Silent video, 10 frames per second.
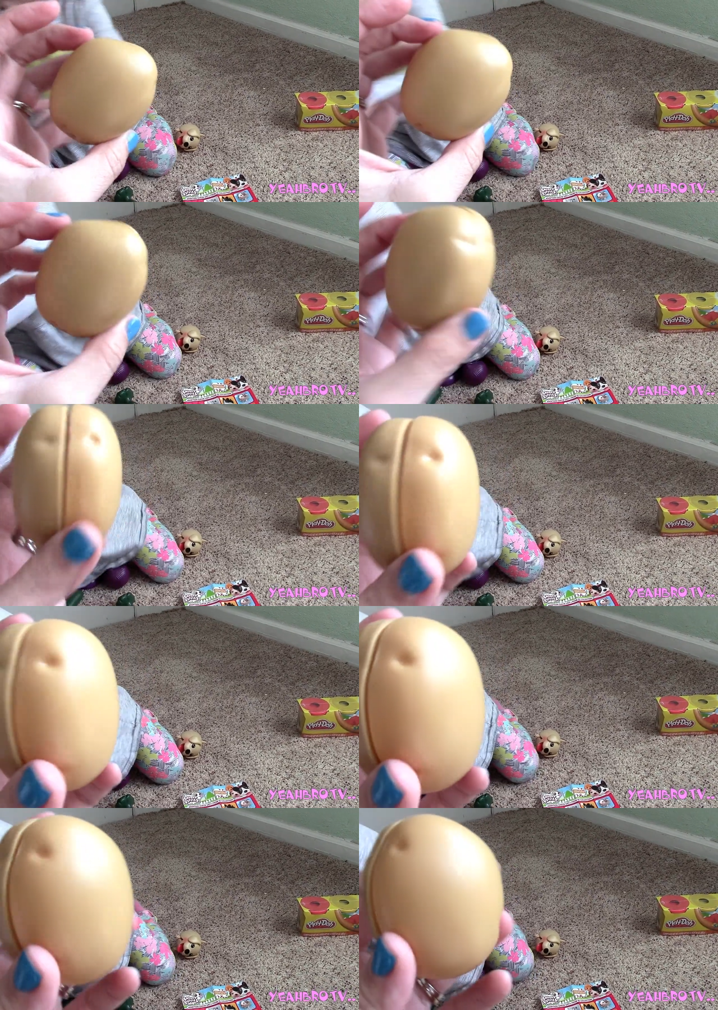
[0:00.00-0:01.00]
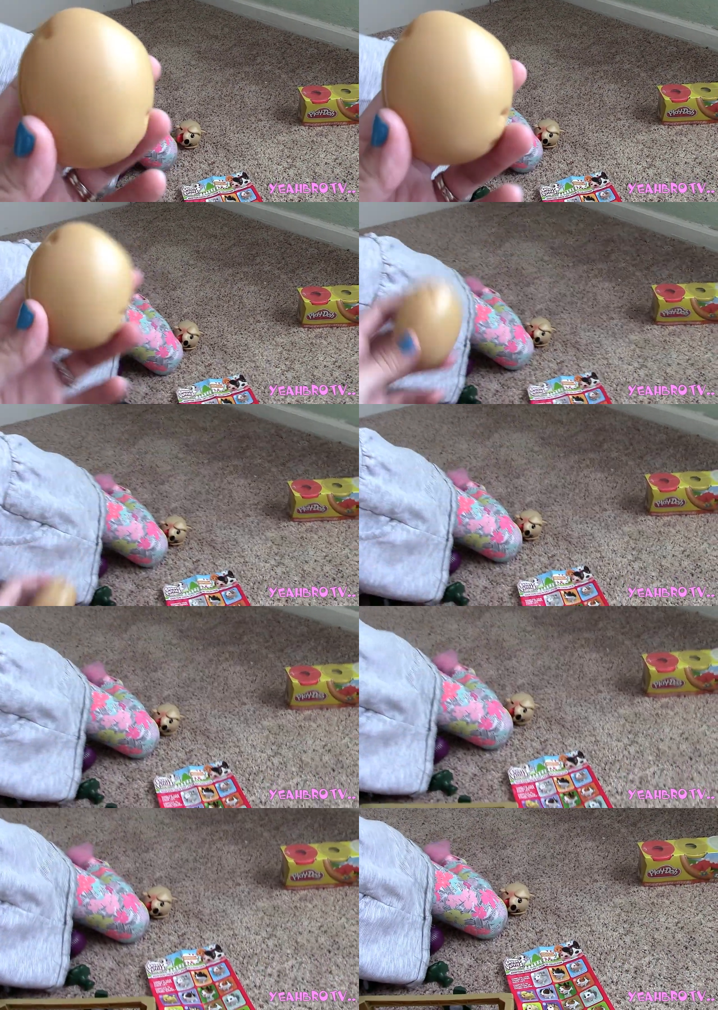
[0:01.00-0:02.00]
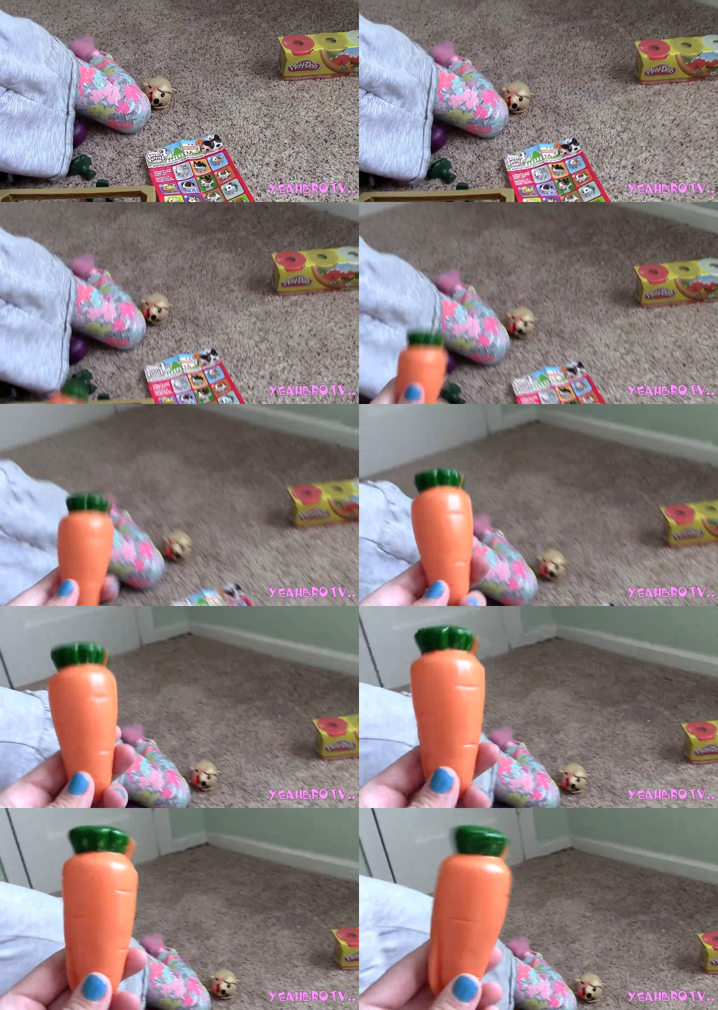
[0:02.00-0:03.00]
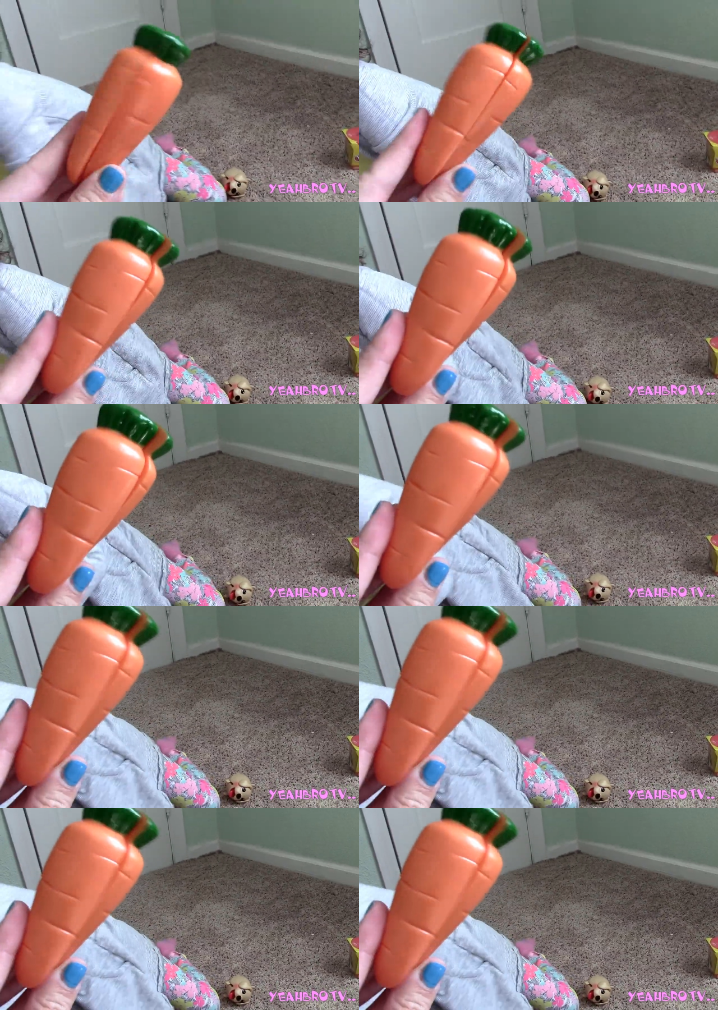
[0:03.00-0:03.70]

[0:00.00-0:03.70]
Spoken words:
No face is visible, so there are no lips to read.